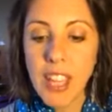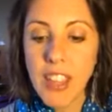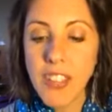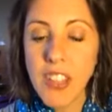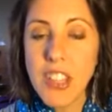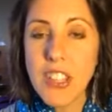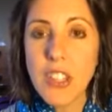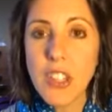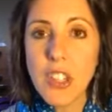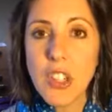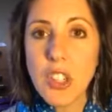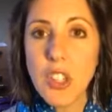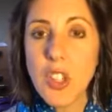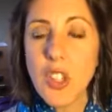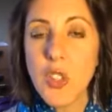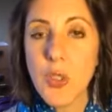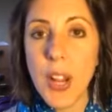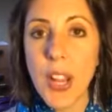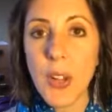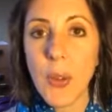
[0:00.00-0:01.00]
These are just
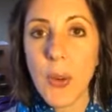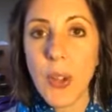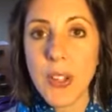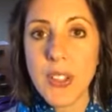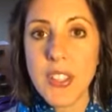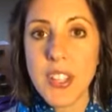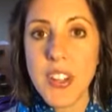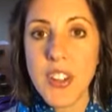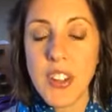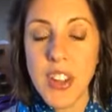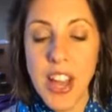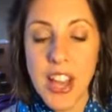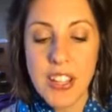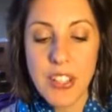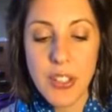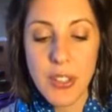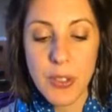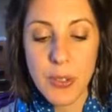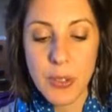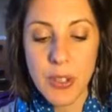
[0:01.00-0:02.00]
straight oils. They're not
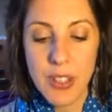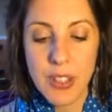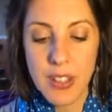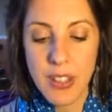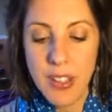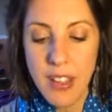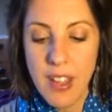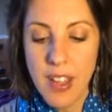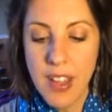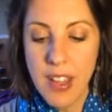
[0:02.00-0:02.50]
diluted.